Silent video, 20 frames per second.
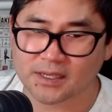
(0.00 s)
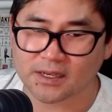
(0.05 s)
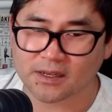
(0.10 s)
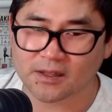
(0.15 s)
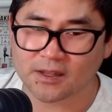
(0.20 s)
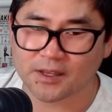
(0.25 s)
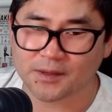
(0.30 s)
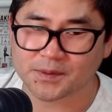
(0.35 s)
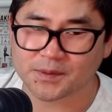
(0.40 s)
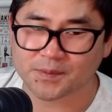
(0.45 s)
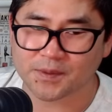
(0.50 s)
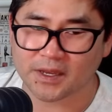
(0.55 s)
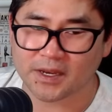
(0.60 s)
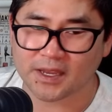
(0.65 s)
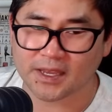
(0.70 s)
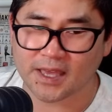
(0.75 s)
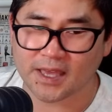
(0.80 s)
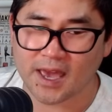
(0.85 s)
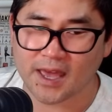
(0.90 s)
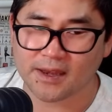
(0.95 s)
eclipse, but
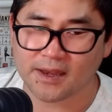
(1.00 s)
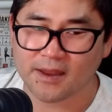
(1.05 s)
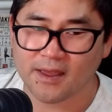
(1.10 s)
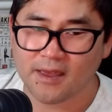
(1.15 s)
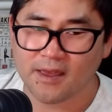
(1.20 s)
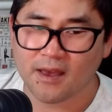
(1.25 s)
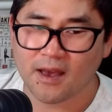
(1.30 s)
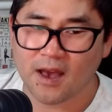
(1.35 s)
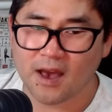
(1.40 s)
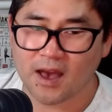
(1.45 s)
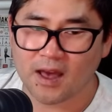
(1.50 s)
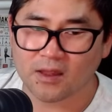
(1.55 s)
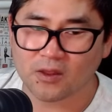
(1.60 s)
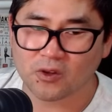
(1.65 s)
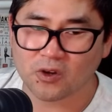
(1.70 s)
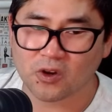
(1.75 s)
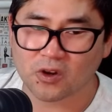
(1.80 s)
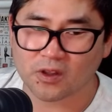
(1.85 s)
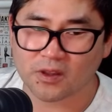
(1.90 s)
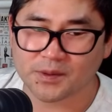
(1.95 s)
again,
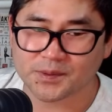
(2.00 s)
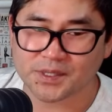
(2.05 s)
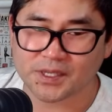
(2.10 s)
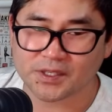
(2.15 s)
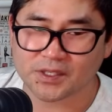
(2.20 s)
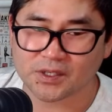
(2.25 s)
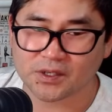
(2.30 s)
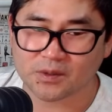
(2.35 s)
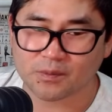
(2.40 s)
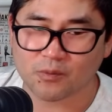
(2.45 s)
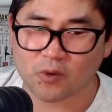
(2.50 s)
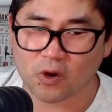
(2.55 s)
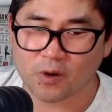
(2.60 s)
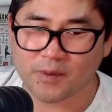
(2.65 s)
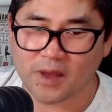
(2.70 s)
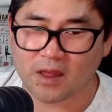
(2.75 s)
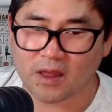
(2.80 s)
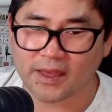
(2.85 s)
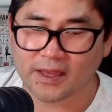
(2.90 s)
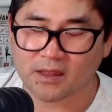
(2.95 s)
lunar eclipses are more
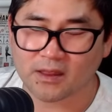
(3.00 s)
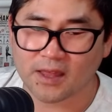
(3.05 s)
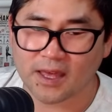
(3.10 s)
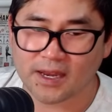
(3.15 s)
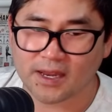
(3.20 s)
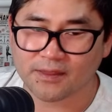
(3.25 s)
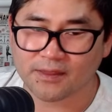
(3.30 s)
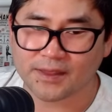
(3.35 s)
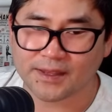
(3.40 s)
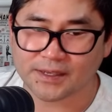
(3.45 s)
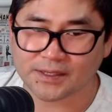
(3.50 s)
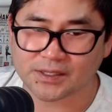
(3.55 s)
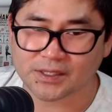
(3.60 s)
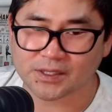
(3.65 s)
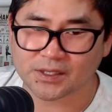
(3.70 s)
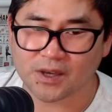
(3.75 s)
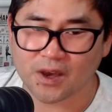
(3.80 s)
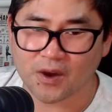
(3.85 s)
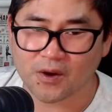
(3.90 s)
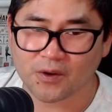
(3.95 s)
about like letting things
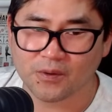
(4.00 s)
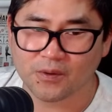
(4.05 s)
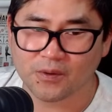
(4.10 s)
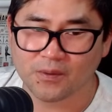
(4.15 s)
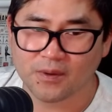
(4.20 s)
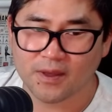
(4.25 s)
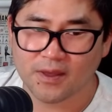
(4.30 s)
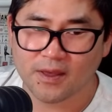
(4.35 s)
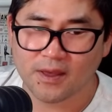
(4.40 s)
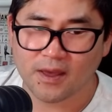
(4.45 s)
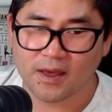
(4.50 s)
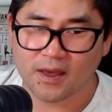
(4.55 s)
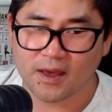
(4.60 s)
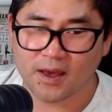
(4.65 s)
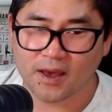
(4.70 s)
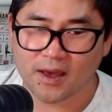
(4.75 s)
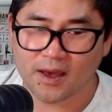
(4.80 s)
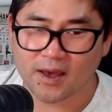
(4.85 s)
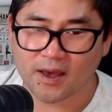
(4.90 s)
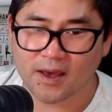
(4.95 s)
go.
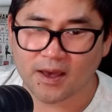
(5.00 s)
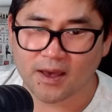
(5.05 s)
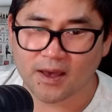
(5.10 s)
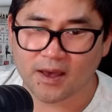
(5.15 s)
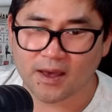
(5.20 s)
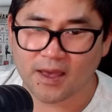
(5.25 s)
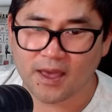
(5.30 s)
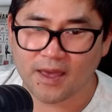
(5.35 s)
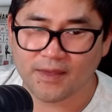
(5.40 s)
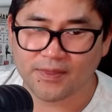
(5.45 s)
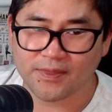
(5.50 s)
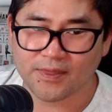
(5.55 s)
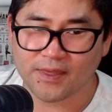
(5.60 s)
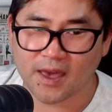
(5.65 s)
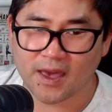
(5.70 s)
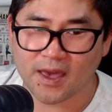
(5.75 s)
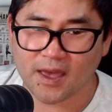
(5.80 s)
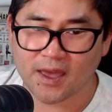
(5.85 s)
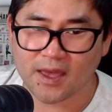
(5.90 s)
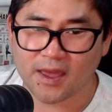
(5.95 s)
On
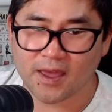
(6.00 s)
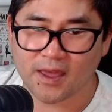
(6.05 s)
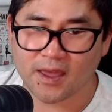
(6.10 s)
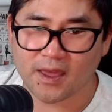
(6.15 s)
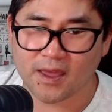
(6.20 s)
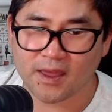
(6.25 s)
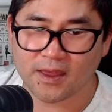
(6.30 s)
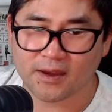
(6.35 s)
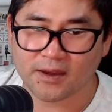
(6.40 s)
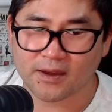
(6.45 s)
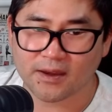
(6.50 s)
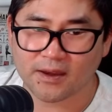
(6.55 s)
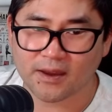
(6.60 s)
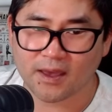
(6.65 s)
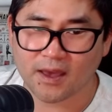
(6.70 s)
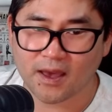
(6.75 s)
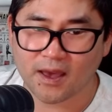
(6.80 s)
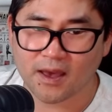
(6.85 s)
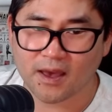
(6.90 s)
the